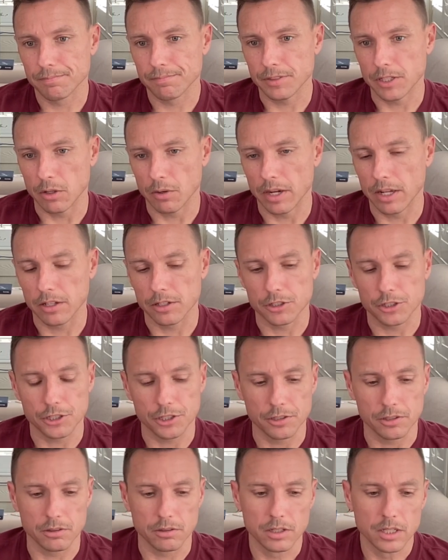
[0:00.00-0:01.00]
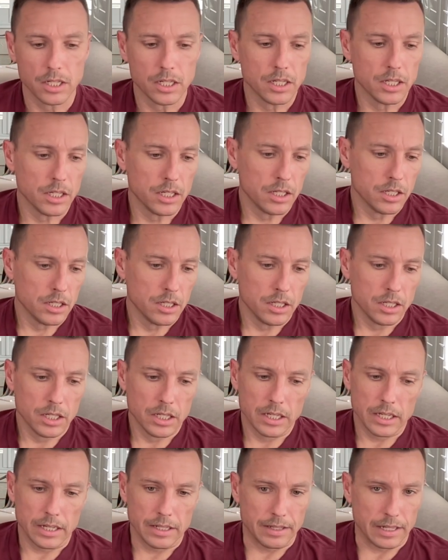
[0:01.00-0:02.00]
LSU.
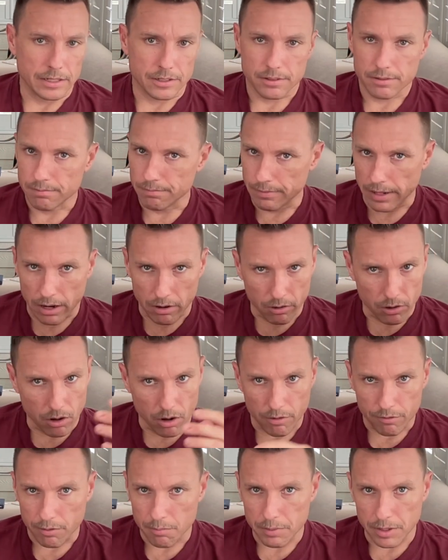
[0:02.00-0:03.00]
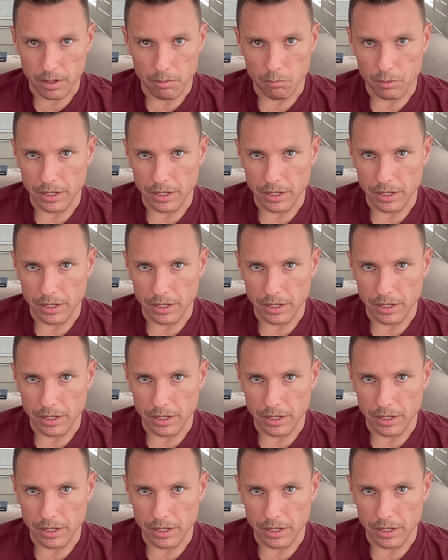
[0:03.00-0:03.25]
That's now gone from them.